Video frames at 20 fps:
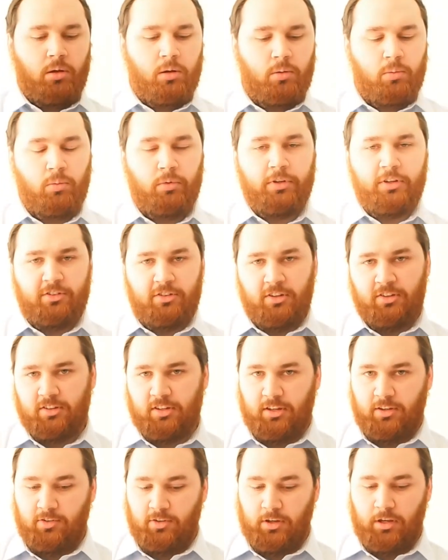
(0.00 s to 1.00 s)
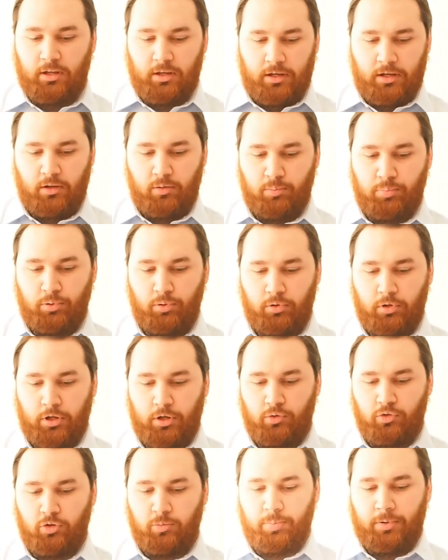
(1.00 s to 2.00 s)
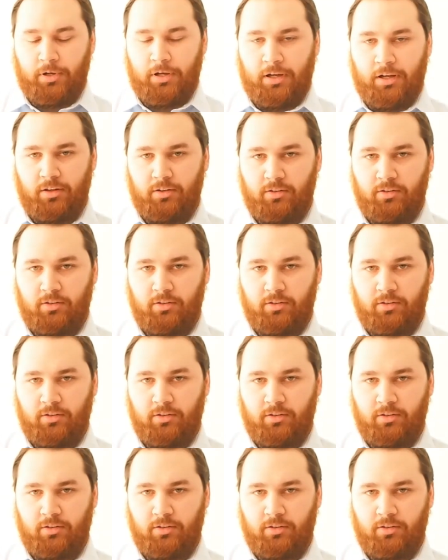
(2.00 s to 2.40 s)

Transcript: well, this is easy. I can pull those apart